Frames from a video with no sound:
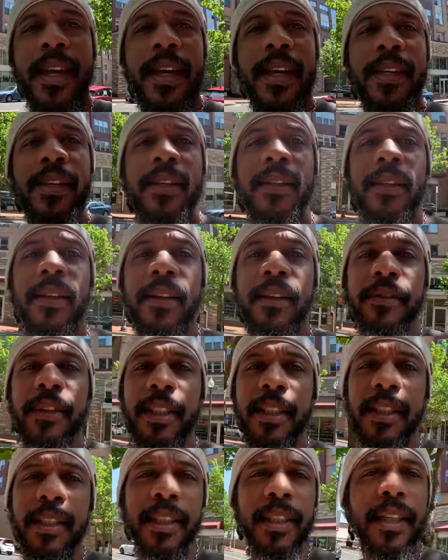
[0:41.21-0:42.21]
in the
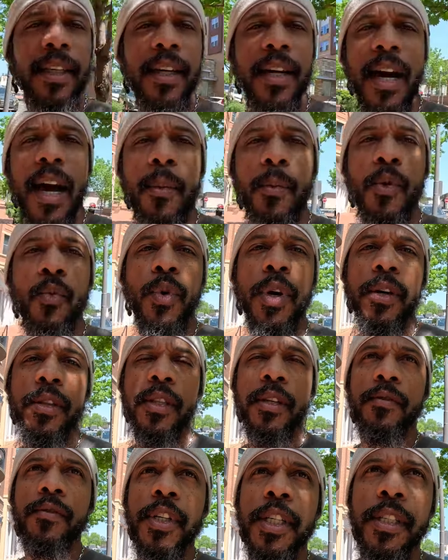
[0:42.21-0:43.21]
lovely
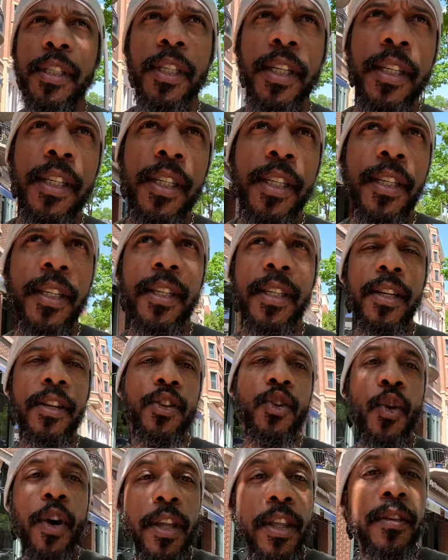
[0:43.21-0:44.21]
Commonwealth of Virginia,
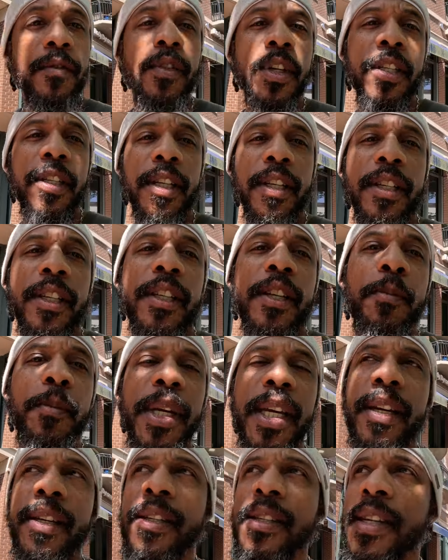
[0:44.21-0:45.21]
Northern Virginia to
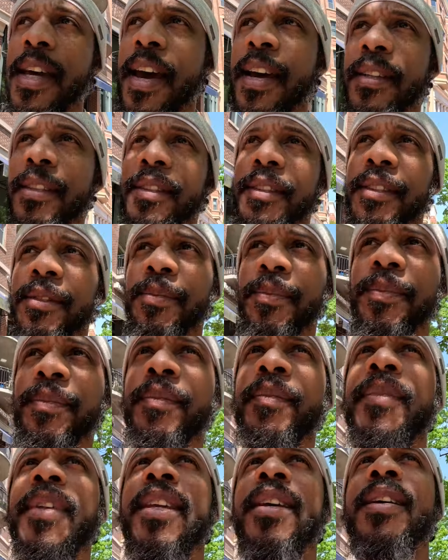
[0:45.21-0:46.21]
be exact.
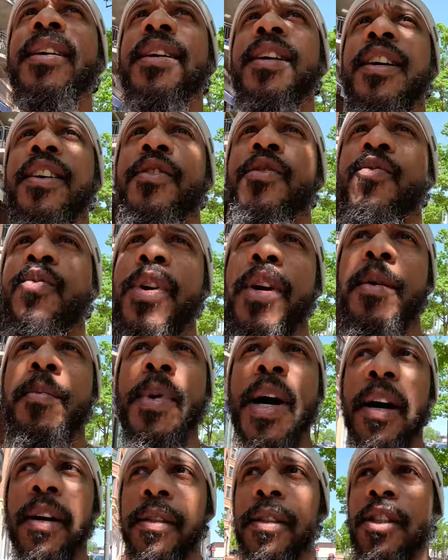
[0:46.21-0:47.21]
We're
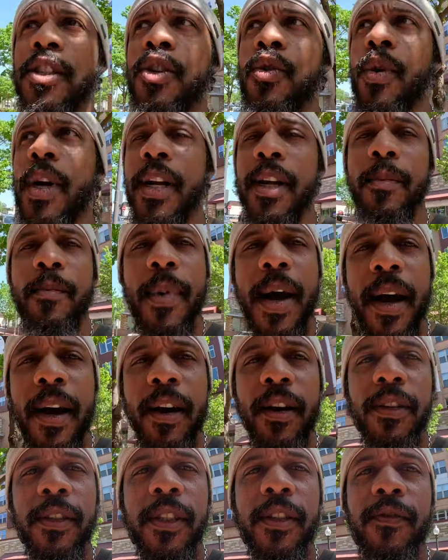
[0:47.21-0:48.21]
about 20
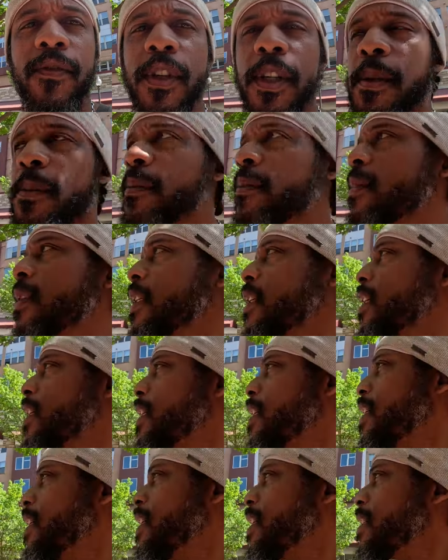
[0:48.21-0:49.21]
miles from
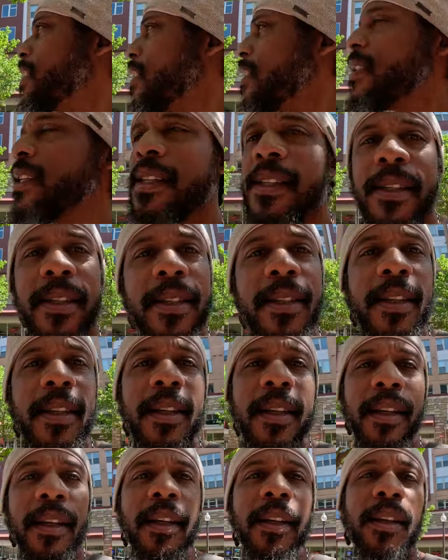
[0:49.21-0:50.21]

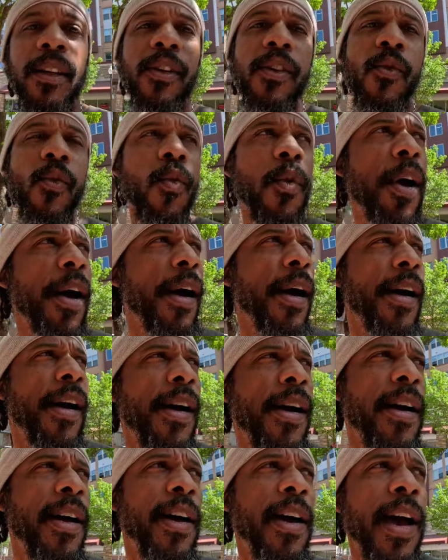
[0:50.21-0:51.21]
DC,
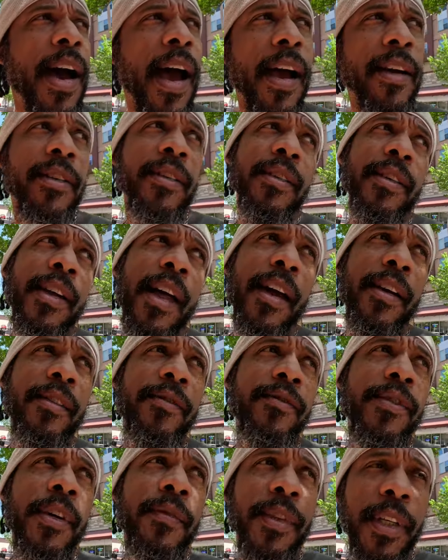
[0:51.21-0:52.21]
actually like
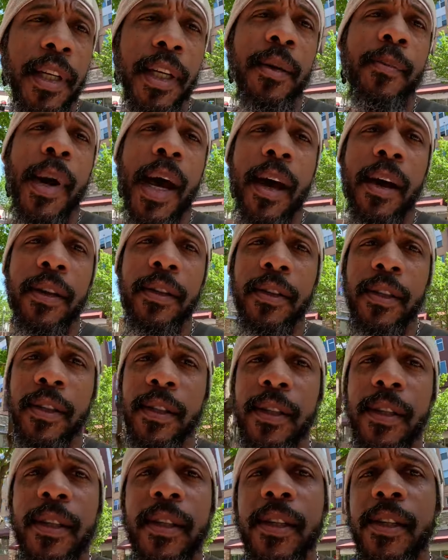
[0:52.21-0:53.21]
15
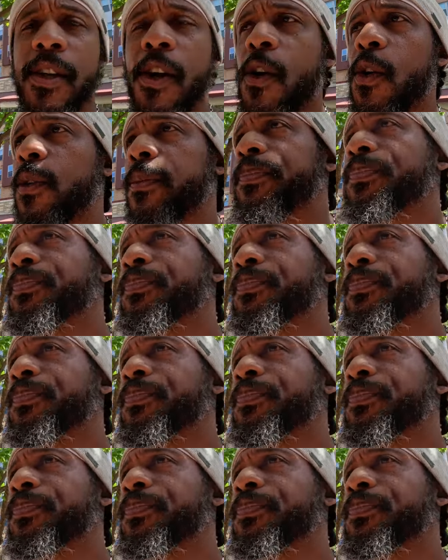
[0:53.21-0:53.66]
miles. So